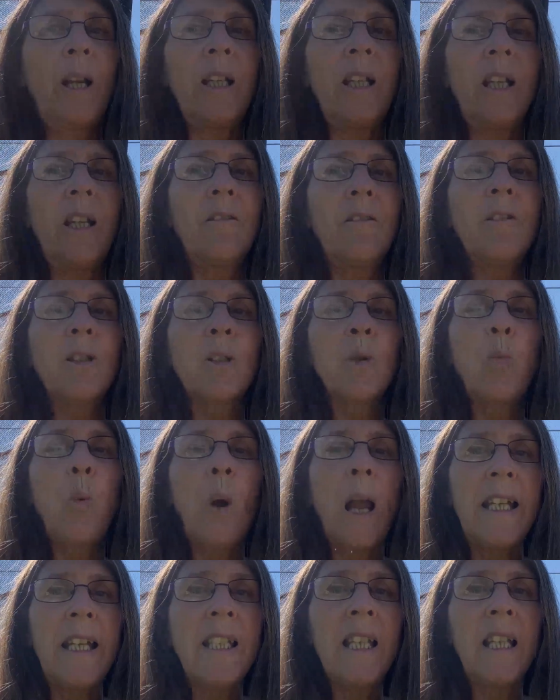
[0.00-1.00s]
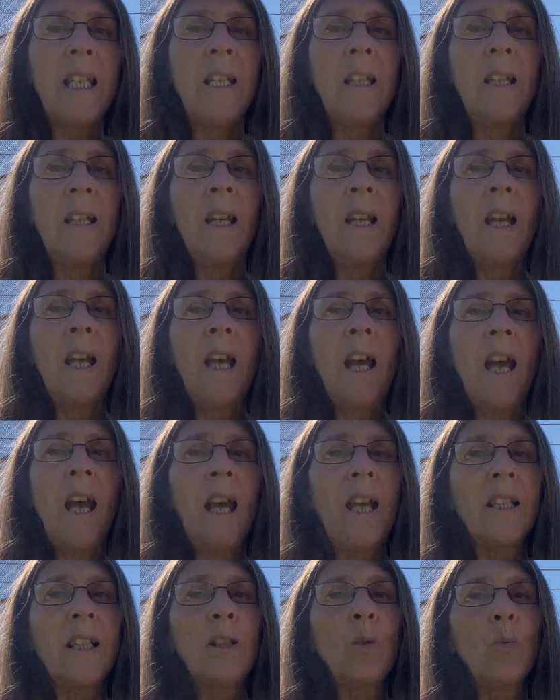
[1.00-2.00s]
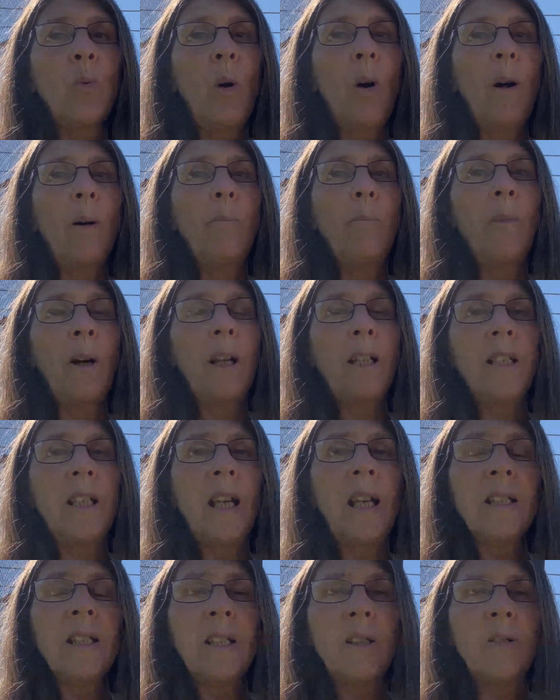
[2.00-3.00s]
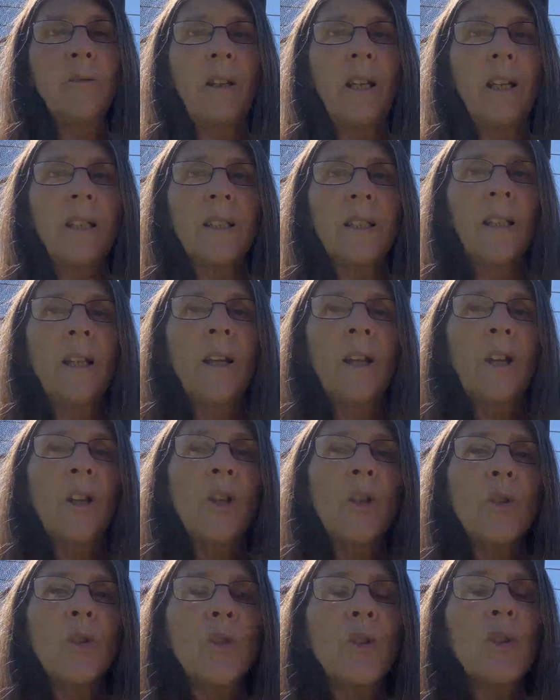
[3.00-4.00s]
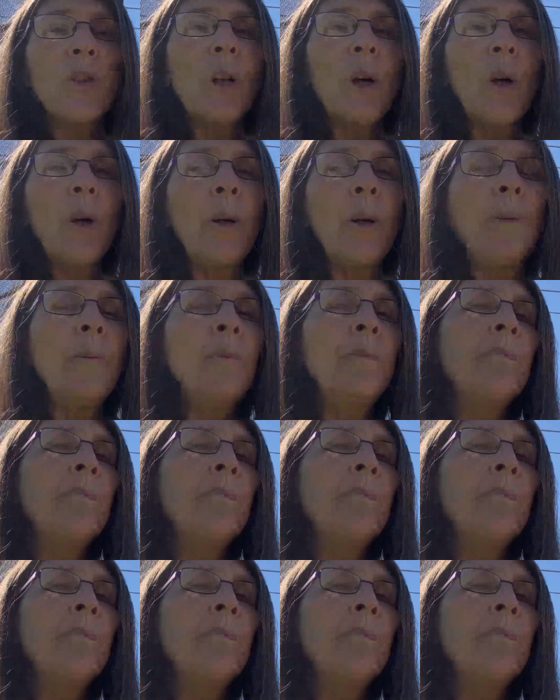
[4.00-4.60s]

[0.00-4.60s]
near as weighty as what my Tessa is. So,